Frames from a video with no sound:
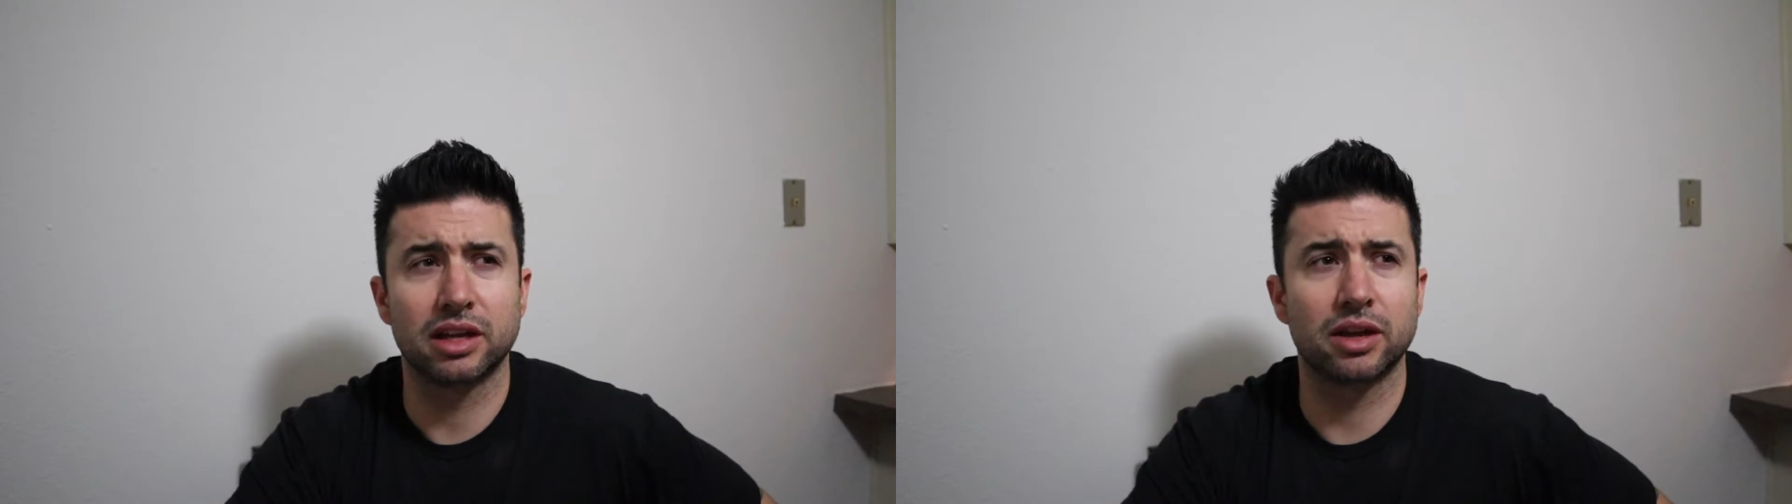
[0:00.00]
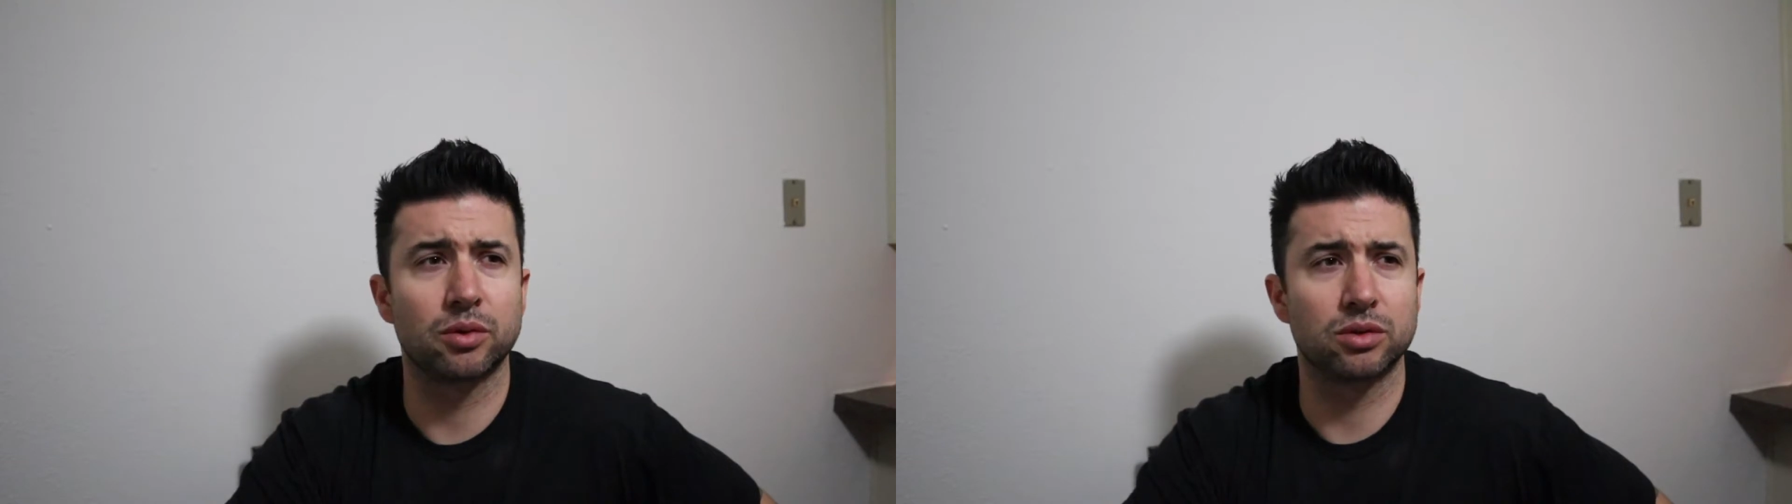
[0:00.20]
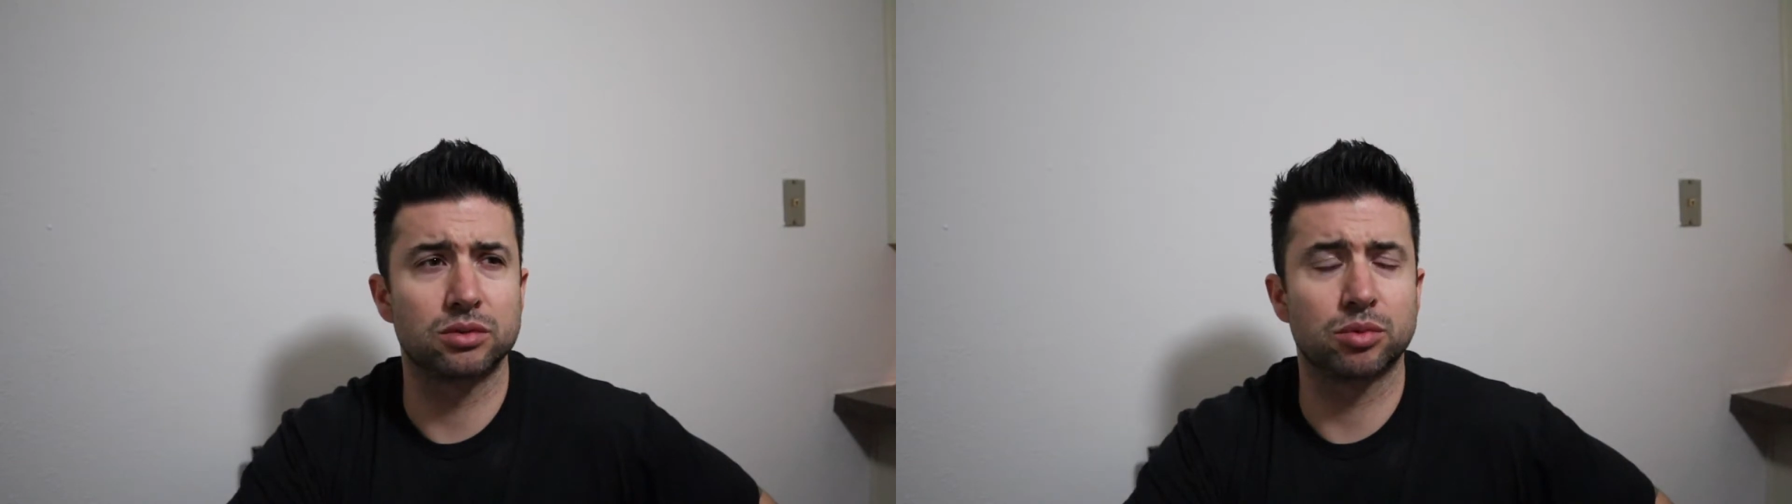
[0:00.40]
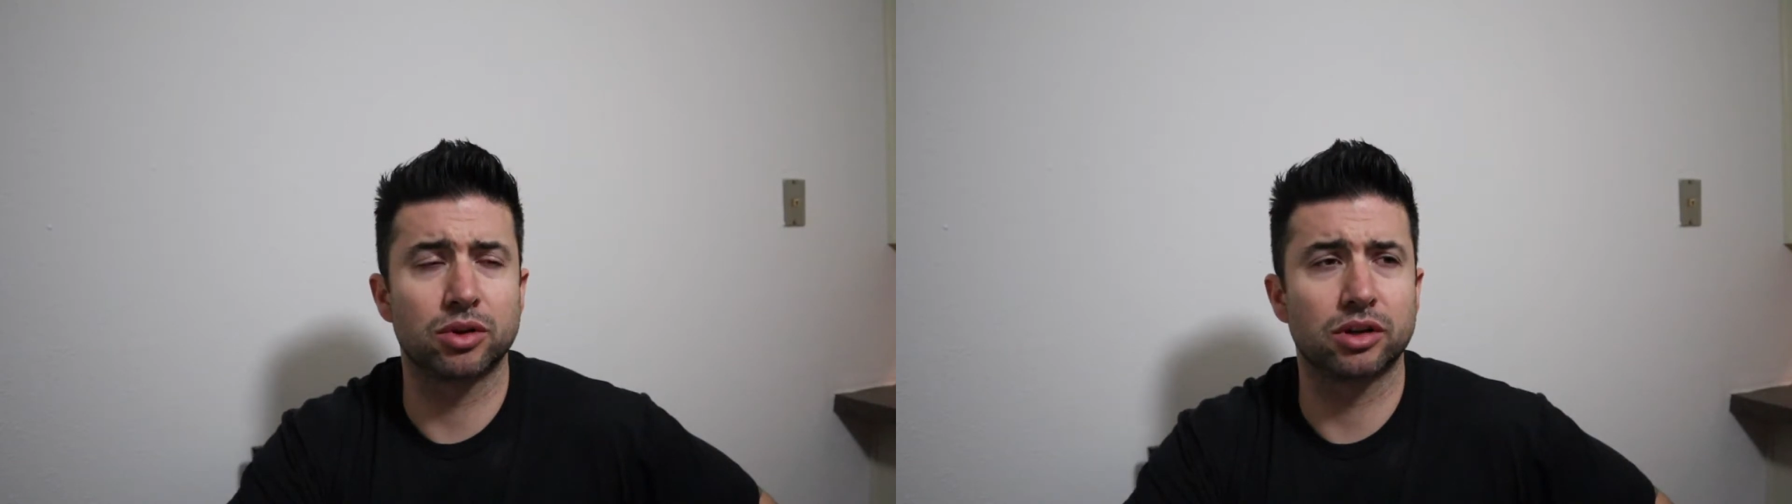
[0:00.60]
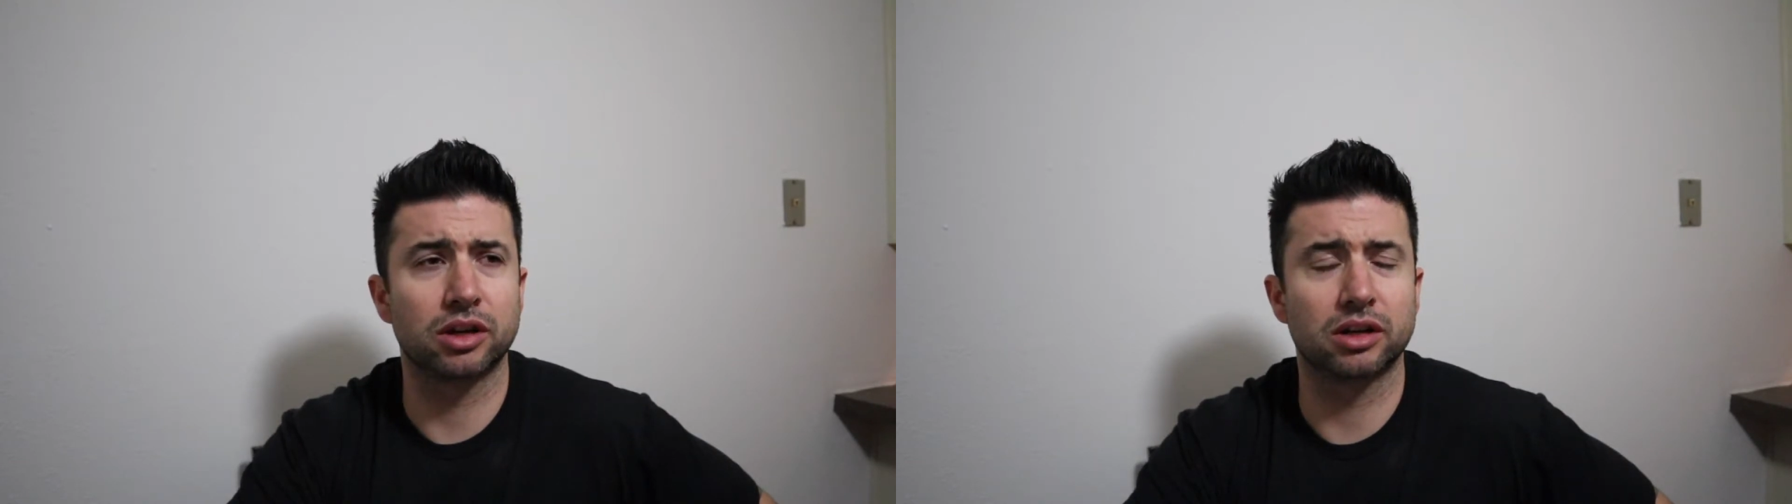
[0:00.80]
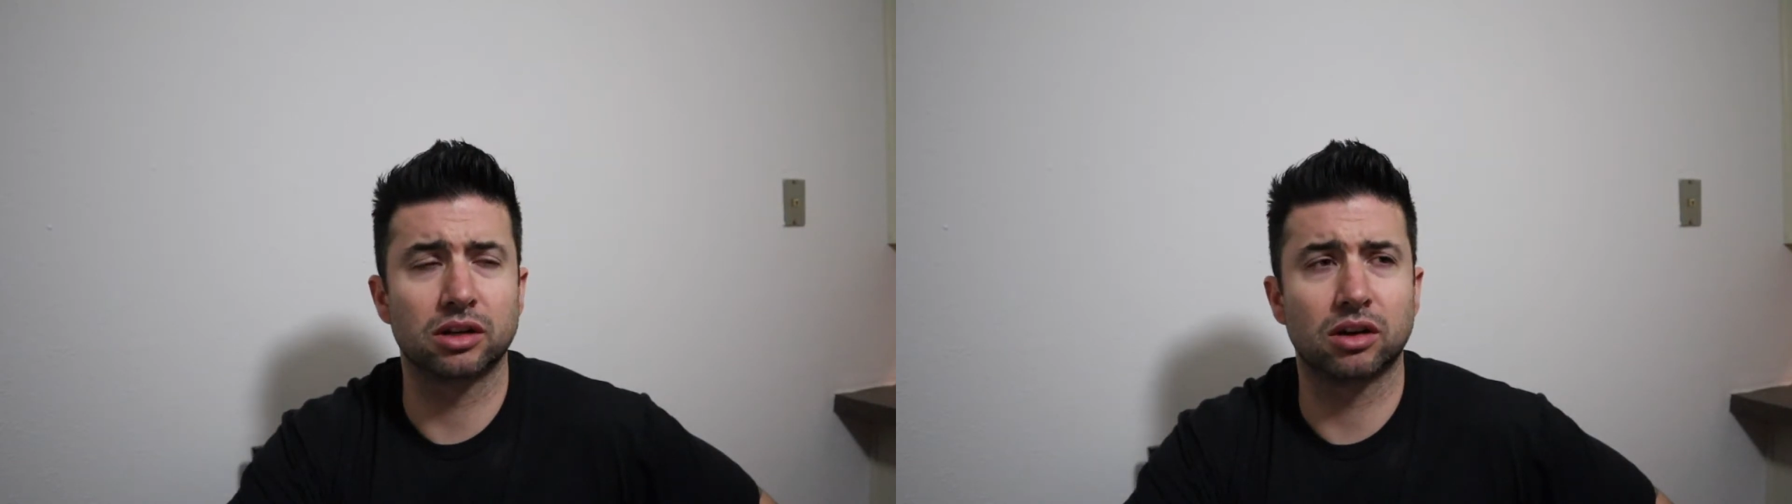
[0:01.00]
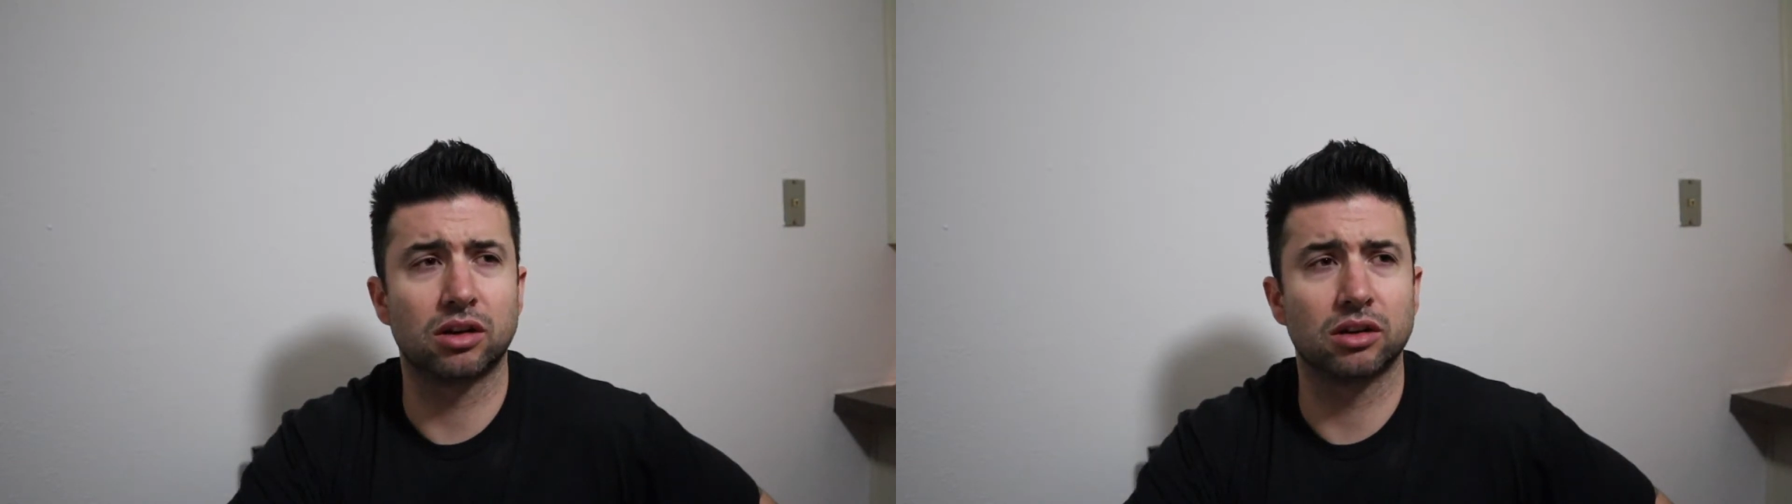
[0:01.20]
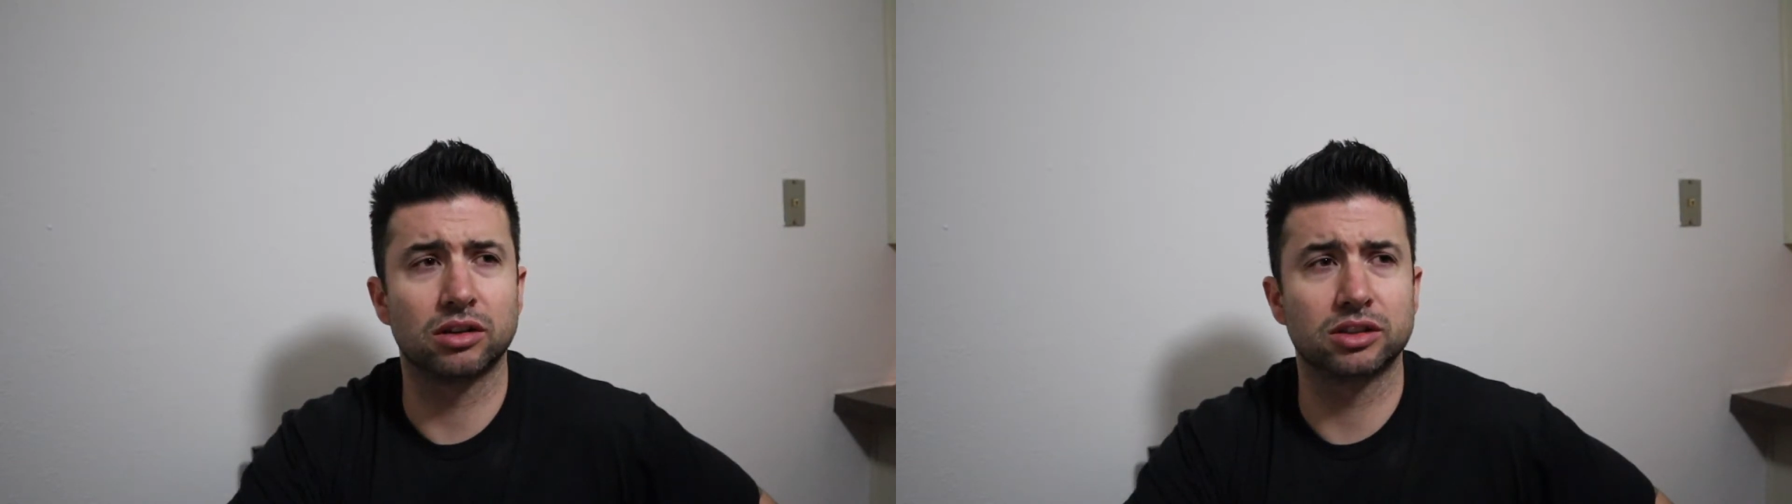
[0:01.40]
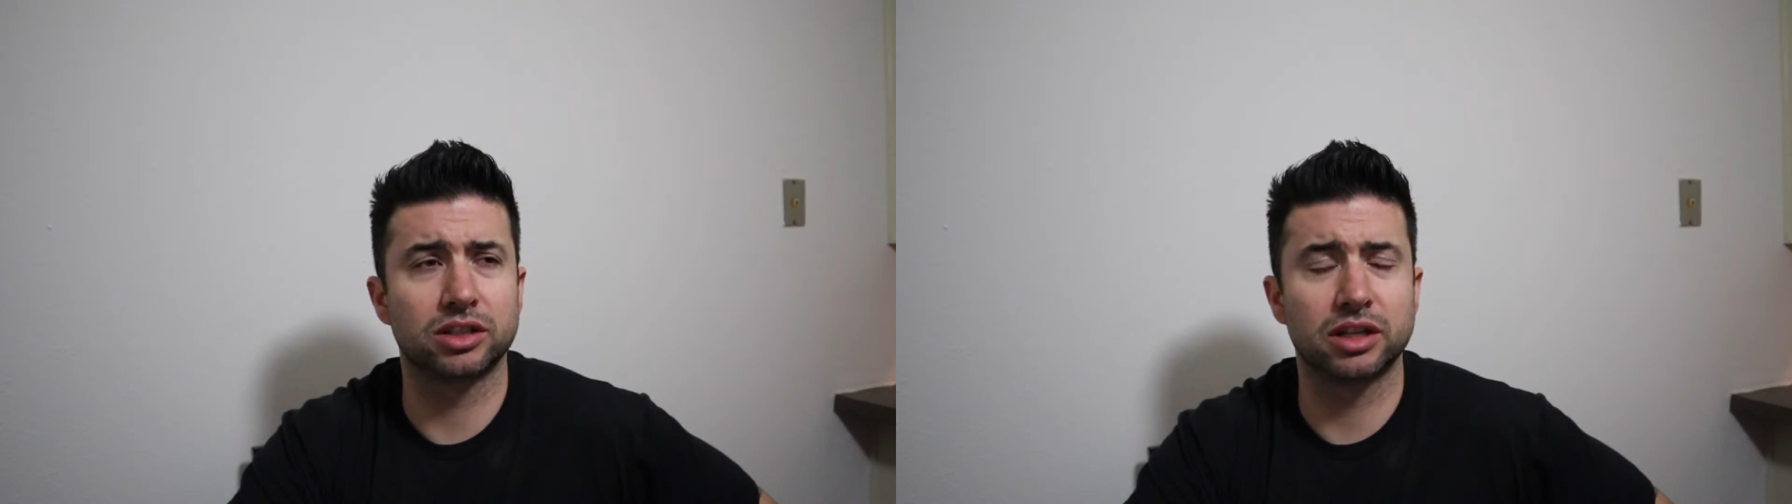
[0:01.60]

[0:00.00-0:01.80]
He was pretty good in college.